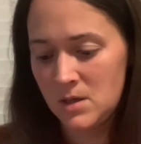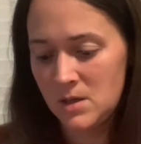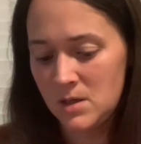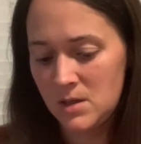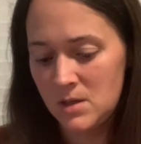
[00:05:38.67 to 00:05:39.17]
Okay.
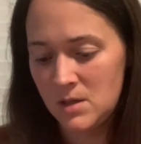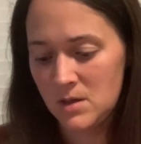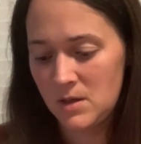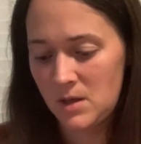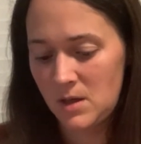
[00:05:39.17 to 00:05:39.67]

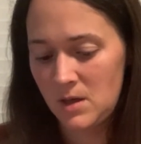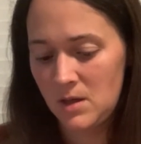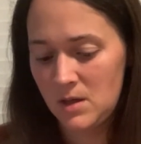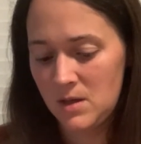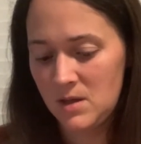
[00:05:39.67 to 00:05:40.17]

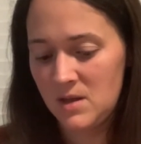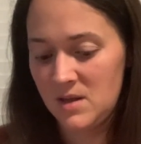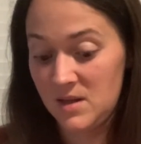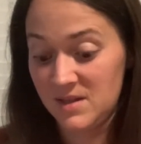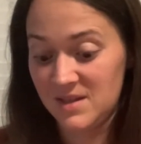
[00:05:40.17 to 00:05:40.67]

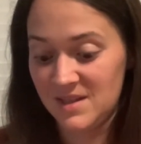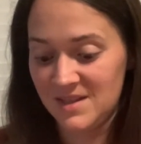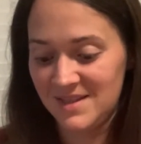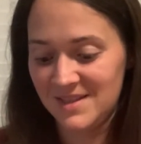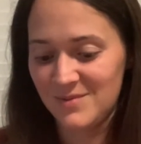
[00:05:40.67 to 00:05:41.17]
This
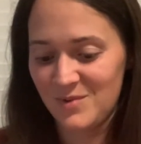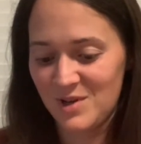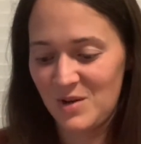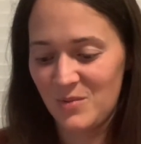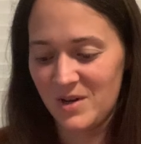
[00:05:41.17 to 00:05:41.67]
is
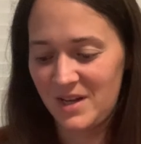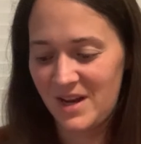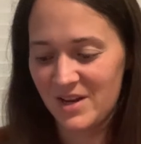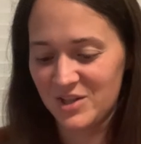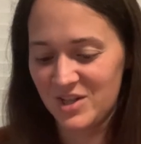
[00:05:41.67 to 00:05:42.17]
pretty wordy,
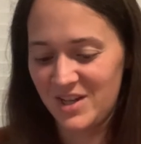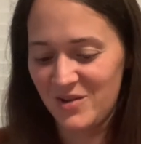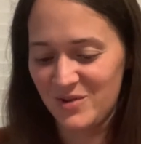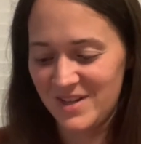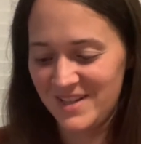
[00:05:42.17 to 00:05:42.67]
actually.
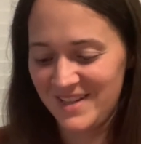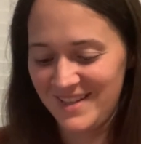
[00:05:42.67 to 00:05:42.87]
Hold on.